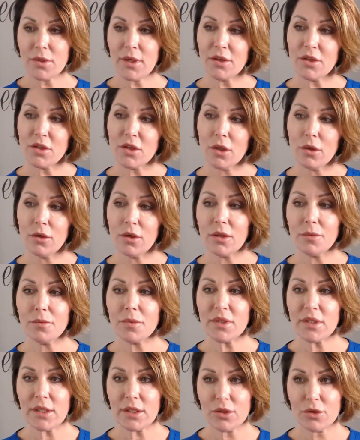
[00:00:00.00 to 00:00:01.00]
Now, sodium
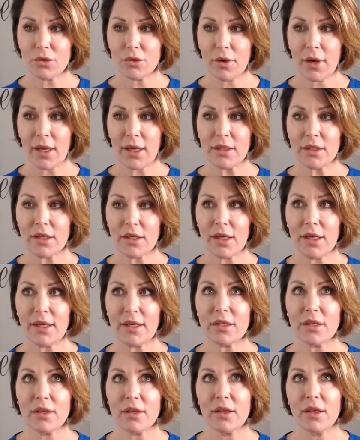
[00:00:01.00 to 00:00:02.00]
citrate
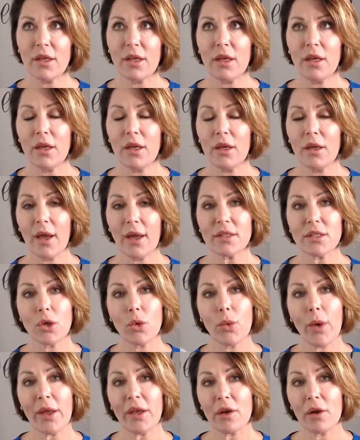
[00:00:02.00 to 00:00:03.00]
is the
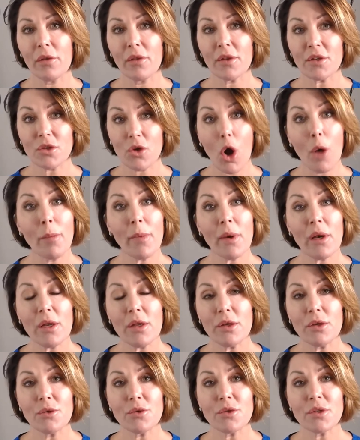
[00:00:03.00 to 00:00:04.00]
anticoagulant that's commonly
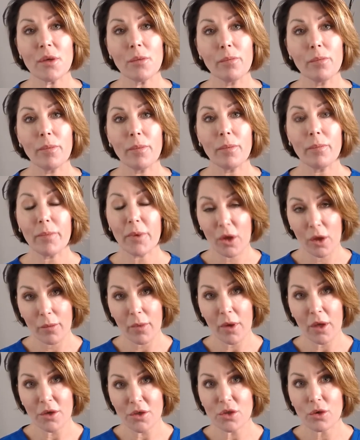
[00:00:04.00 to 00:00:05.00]
used in
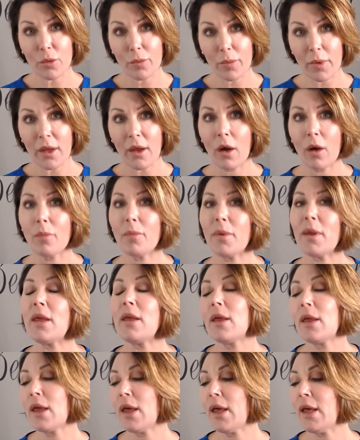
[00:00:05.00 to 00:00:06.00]
commercial
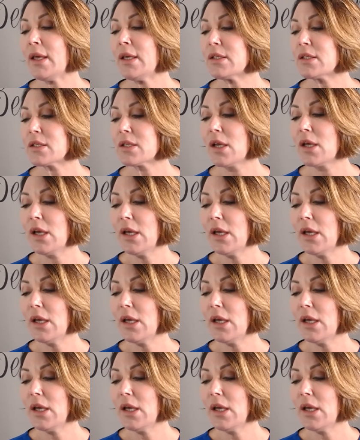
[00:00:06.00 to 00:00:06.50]
PRP kits